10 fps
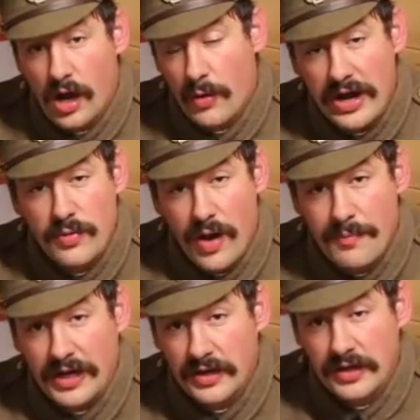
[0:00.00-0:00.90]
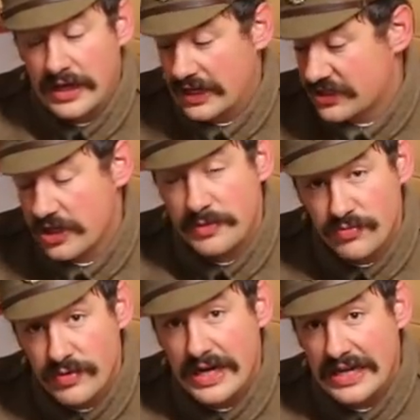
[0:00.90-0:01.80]
08 webbing is going to be
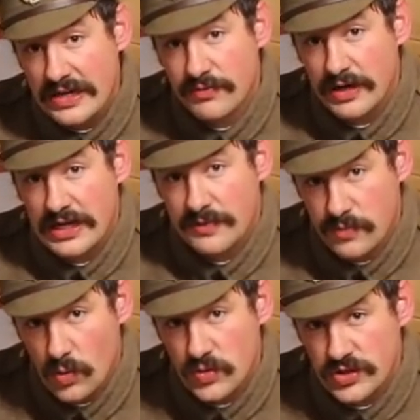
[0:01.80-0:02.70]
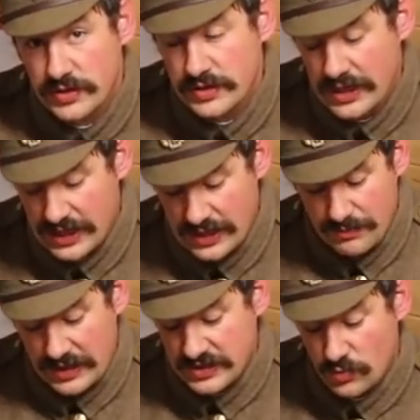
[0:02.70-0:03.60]
really, really important. It
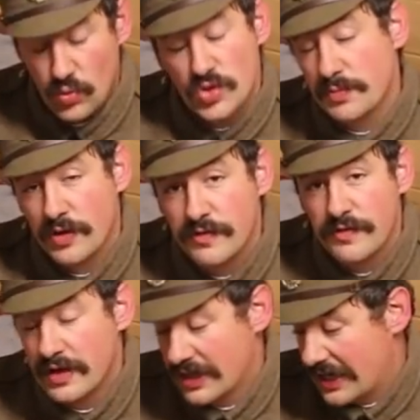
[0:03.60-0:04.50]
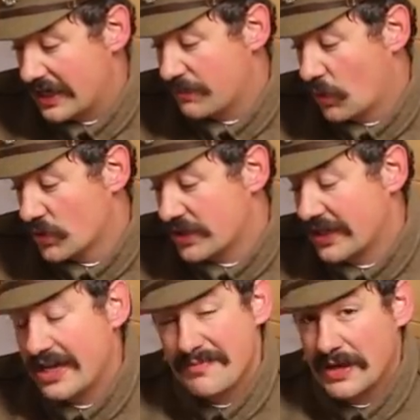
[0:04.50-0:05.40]
makes it waterproof, and
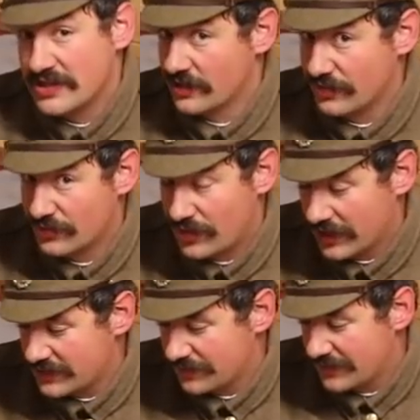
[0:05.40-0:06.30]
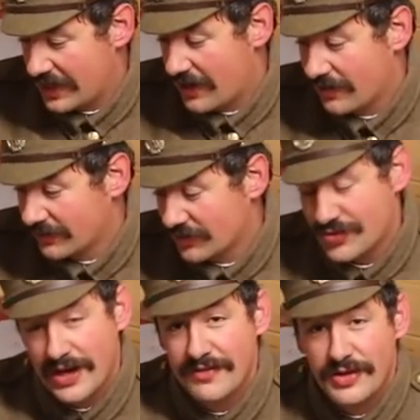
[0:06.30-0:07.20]
importantly, it makes it look right. Now,
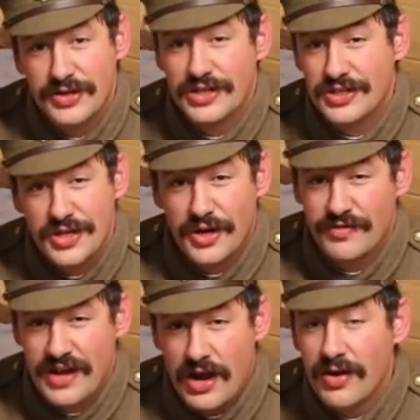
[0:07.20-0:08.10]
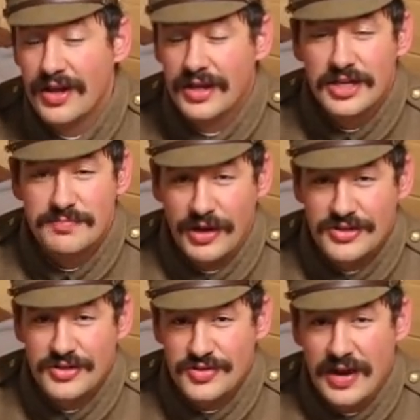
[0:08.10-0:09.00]
Australian viewers, you can turn off now, because
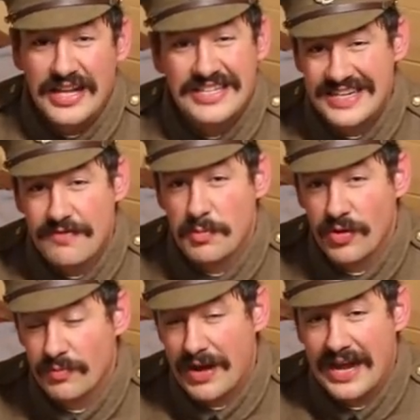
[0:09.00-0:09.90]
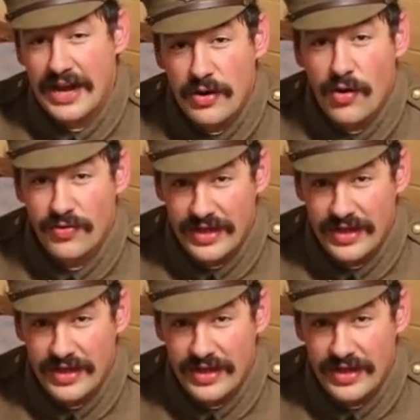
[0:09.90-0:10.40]
most Australians never put Blanco on